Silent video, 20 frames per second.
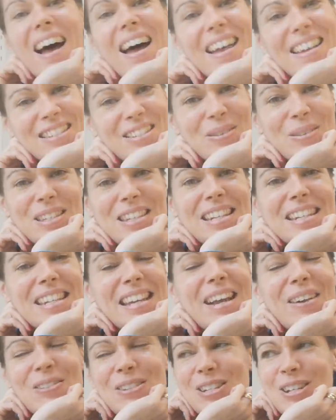Hi, so it's Sunday
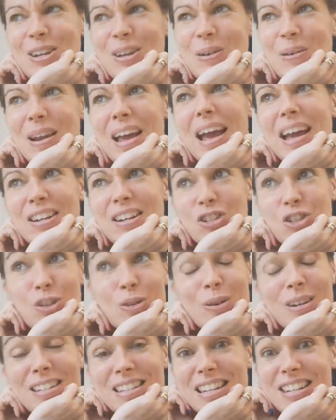afternoon and
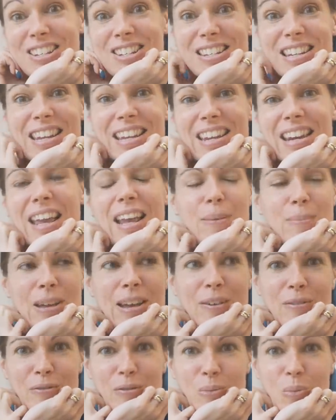John has actually taken Amy
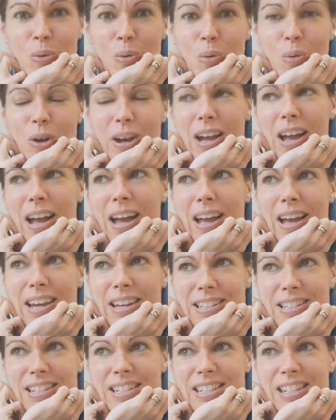out for a walk
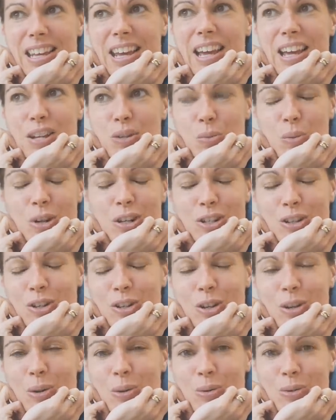and said, why don't
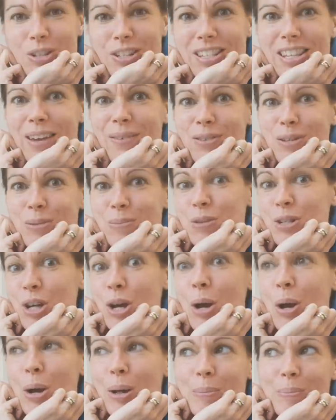you just have some
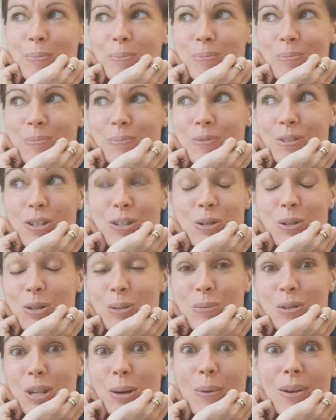time to do
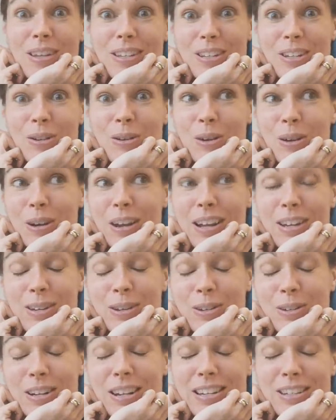some sewing because you look like
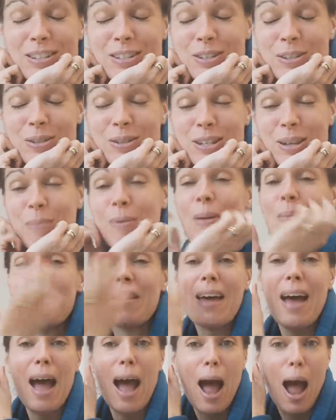you'd like to do some. I'm like,
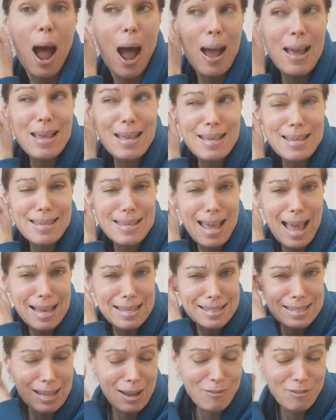that.
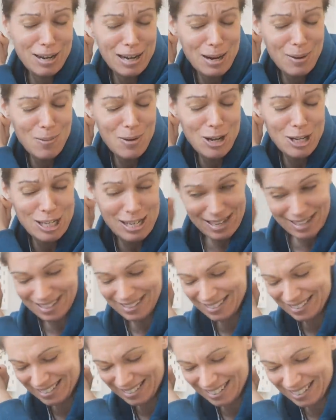Yes, I really
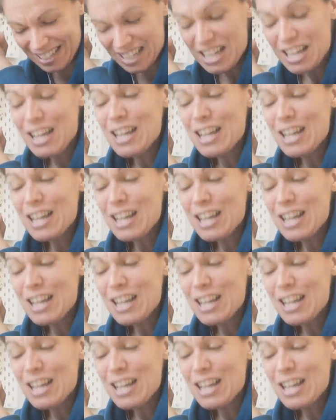would.